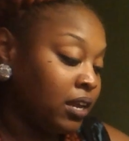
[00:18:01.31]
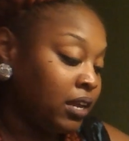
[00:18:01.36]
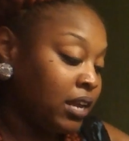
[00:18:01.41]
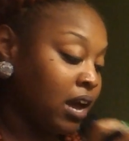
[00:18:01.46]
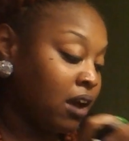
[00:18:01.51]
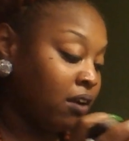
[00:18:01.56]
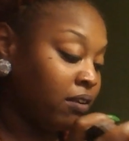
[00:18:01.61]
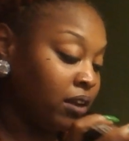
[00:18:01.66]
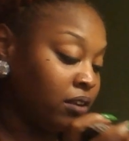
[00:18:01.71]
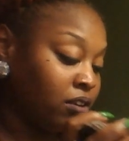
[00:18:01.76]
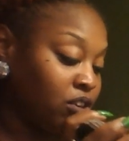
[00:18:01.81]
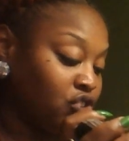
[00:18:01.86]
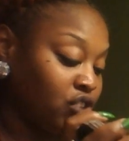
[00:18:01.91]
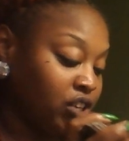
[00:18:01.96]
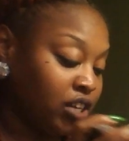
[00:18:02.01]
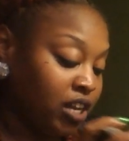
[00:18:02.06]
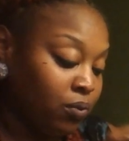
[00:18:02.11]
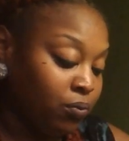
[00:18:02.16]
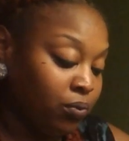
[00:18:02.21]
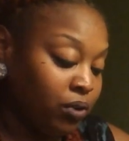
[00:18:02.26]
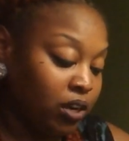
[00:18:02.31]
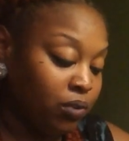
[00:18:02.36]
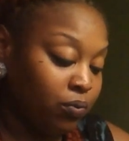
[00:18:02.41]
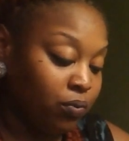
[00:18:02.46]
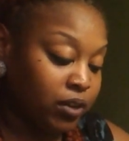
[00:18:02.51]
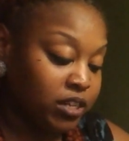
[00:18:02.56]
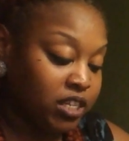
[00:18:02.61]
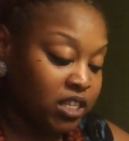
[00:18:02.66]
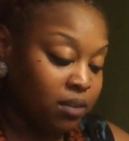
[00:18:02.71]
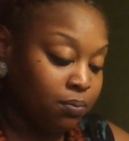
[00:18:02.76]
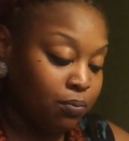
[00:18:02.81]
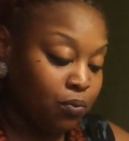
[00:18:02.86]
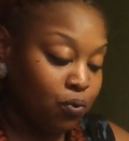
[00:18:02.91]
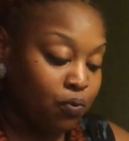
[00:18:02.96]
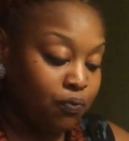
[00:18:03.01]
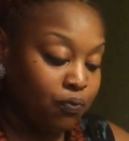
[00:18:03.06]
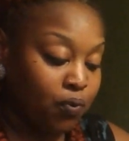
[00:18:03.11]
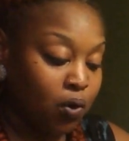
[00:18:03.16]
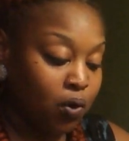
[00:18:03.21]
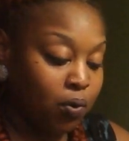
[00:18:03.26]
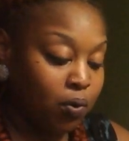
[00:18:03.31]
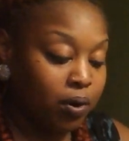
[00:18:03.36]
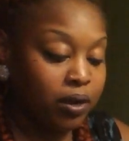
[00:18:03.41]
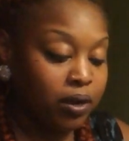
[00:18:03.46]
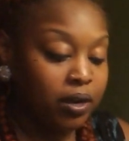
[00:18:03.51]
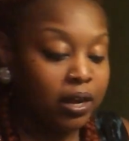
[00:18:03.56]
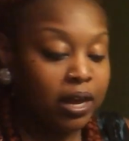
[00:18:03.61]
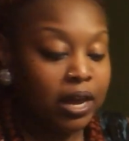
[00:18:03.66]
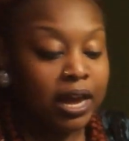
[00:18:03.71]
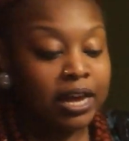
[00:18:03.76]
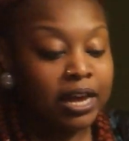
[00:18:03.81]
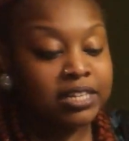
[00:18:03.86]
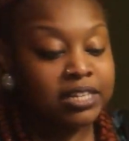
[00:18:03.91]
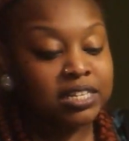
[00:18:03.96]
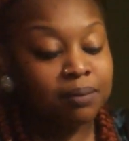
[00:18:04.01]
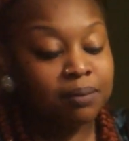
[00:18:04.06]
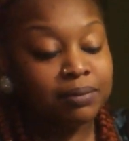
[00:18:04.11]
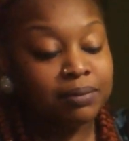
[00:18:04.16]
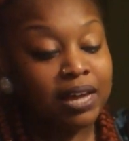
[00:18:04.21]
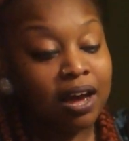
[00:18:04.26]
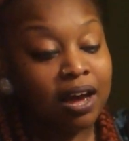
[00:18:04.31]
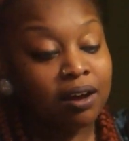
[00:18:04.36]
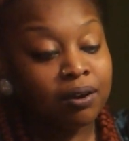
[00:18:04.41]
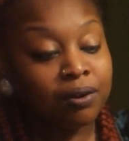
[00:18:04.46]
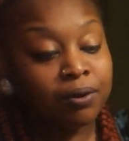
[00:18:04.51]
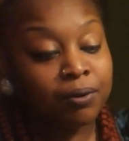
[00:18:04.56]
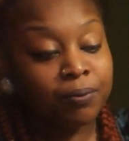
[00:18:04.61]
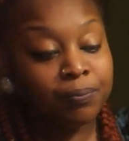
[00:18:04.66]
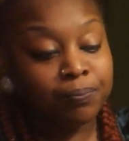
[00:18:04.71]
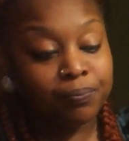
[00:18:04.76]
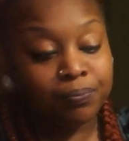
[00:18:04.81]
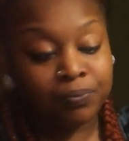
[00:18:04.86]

in y'all energy that really wants to move forward. Some y'all,